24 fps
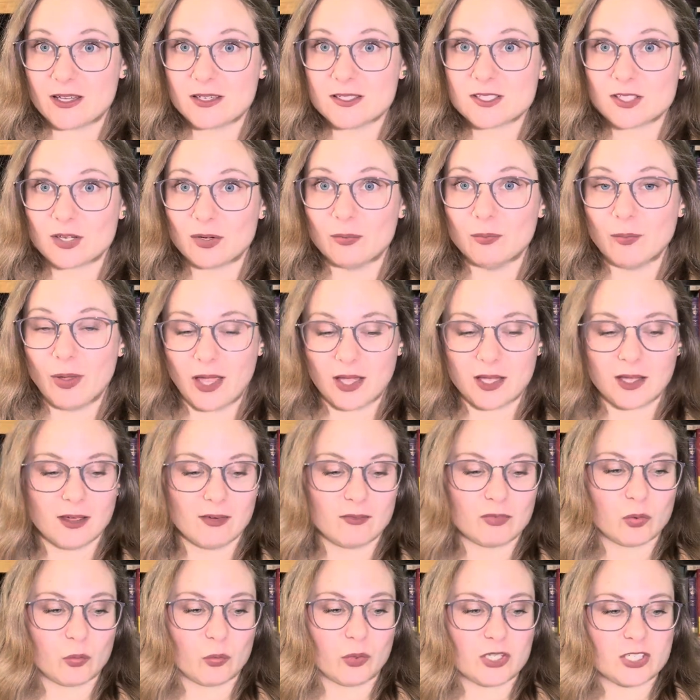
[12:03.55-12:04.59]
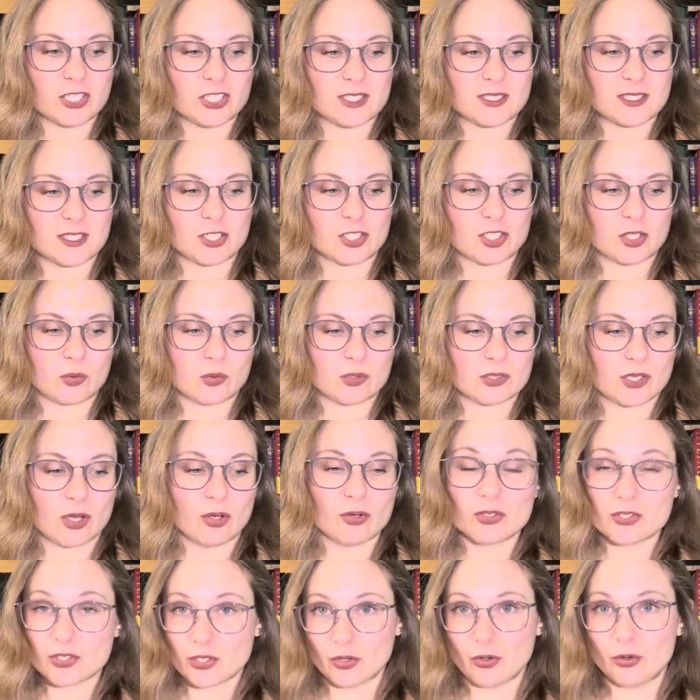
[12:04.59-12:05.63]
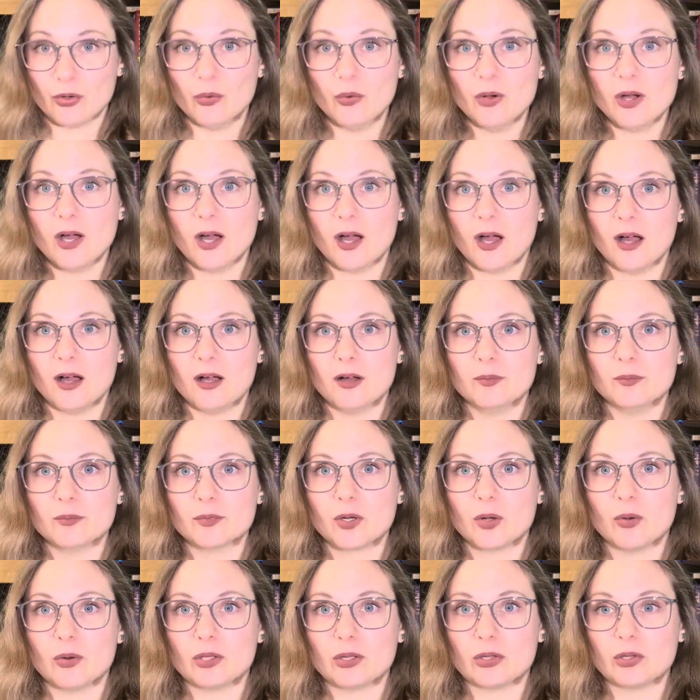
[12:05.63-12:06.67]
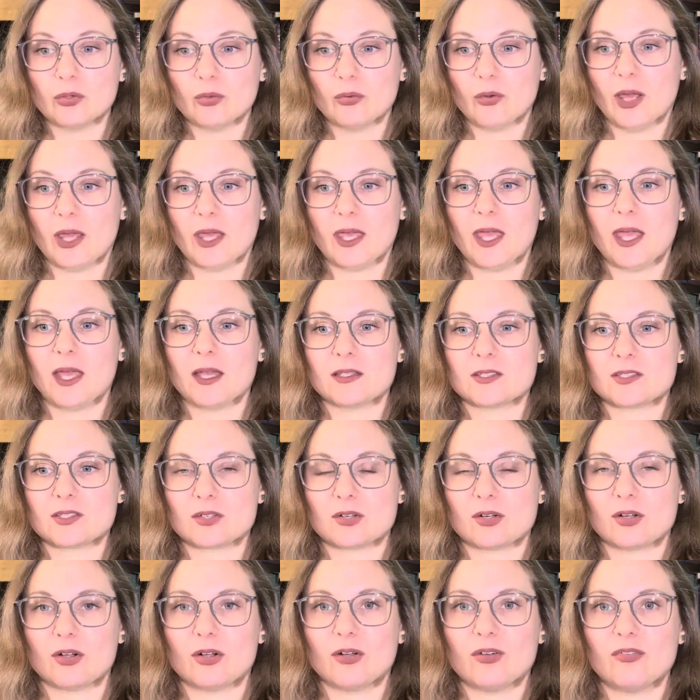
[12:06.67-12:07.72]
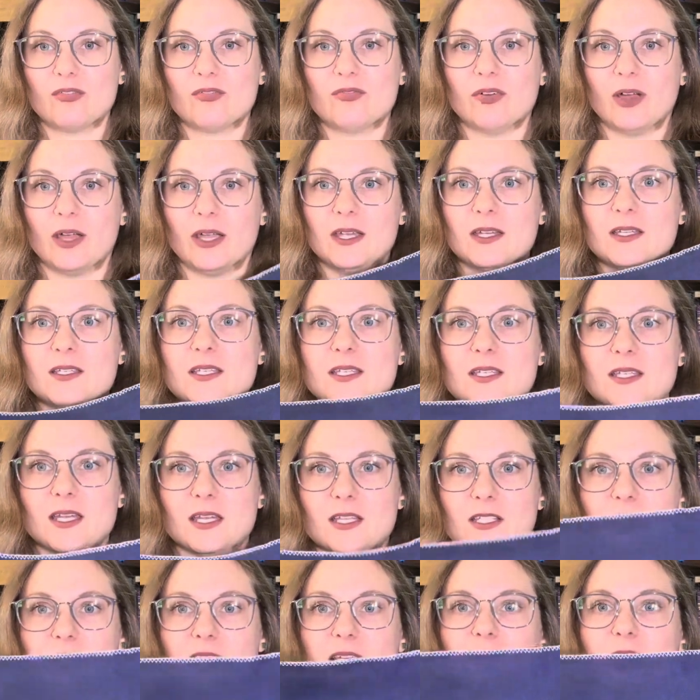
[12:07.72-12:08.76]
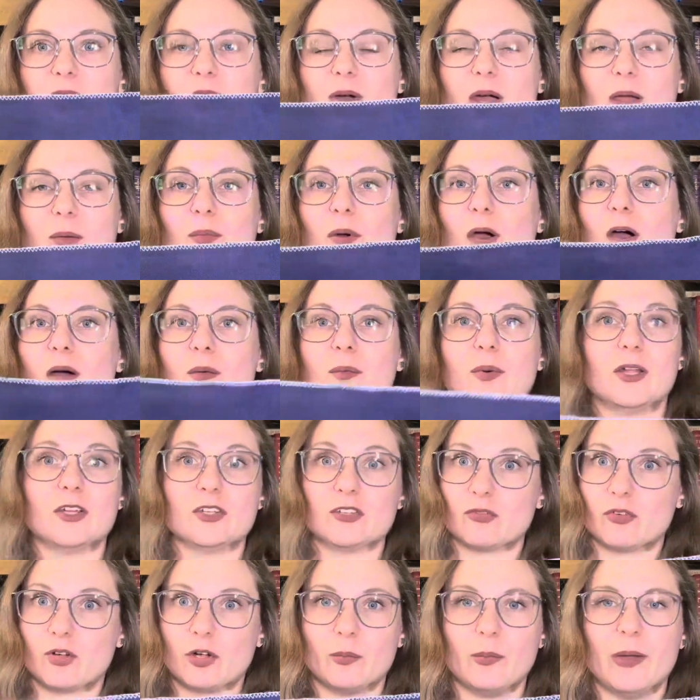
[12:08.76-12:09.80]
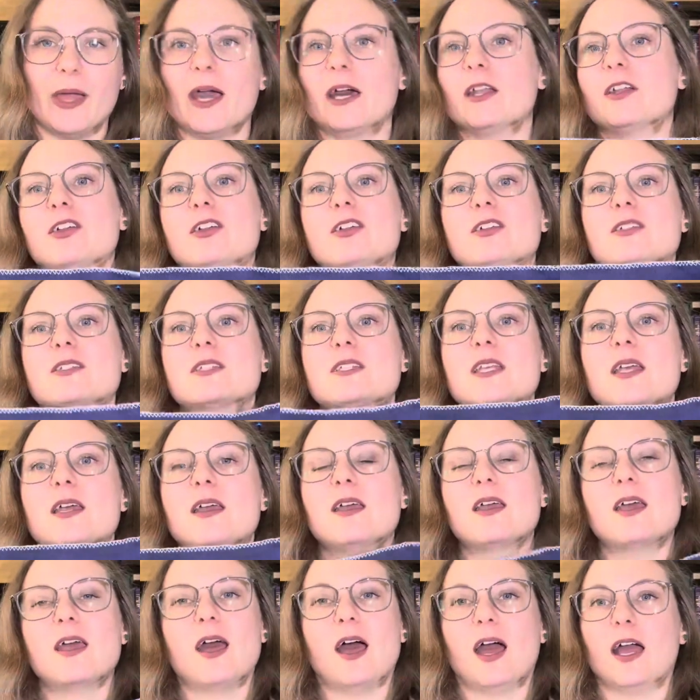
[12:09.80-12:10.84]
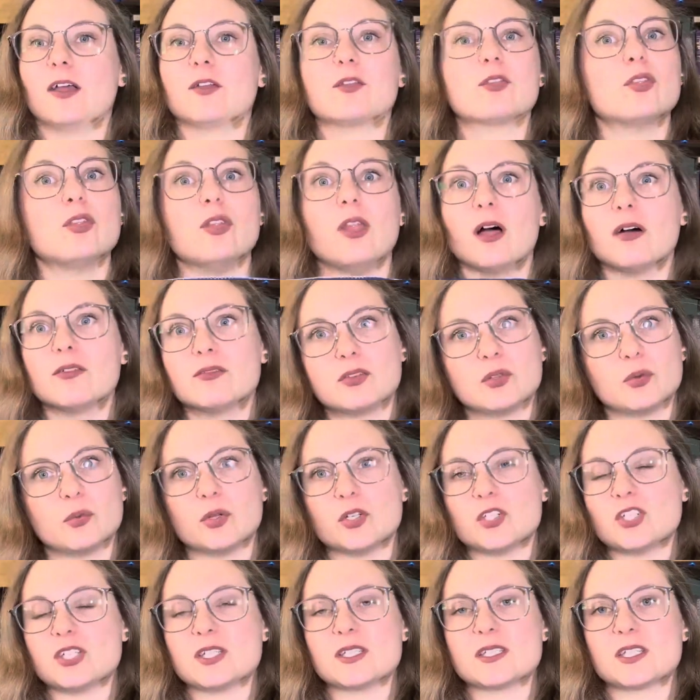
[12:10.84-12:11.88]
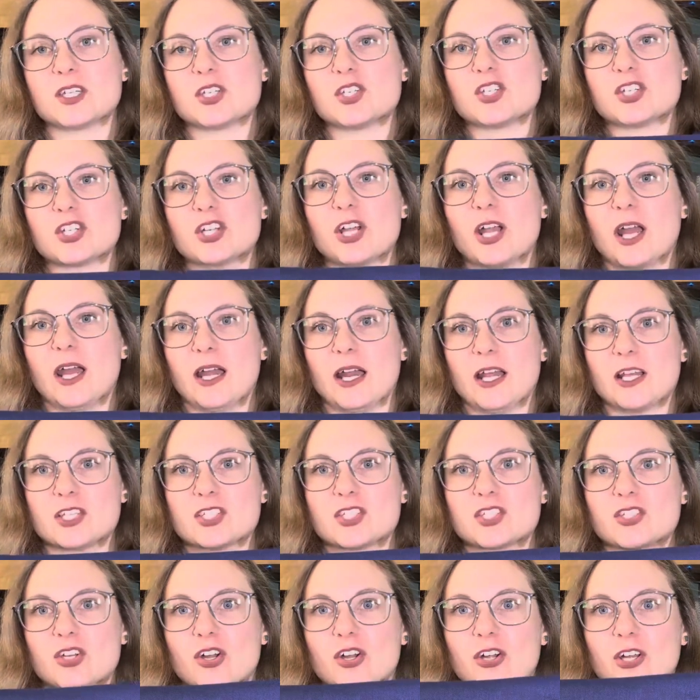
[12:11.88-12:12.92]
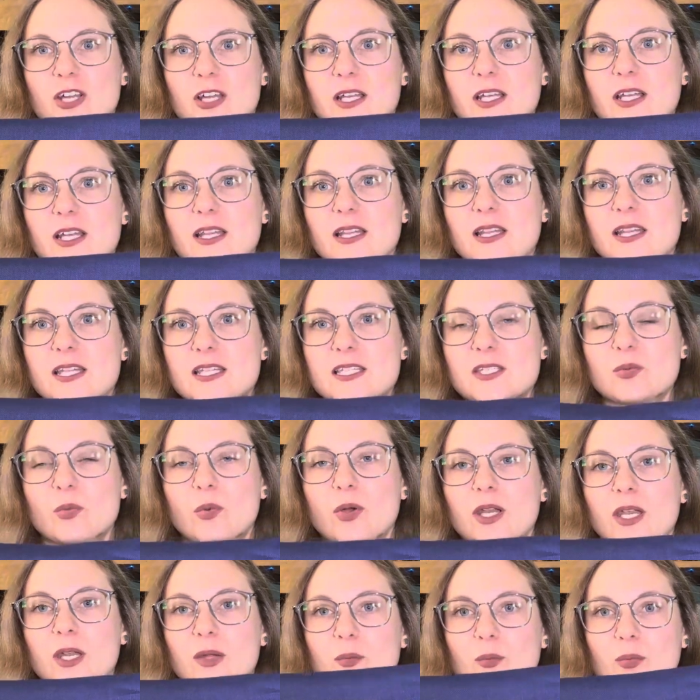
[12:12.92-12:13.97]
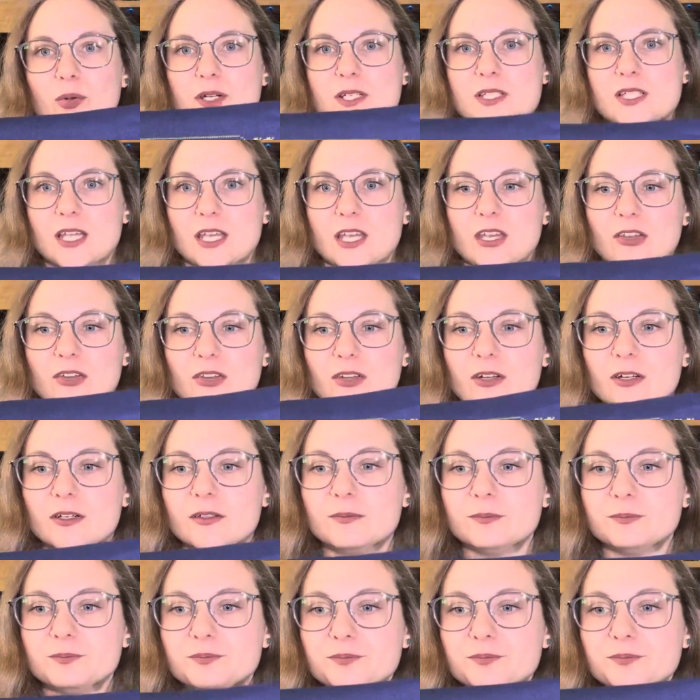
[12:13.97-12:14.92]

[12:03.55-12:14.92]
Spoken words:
So Meg of the Witchy Stitcher was also going through a cancer fight. And so I bought a bunch of her patterns. I love the Witchy Stitcher and I started this one in particular.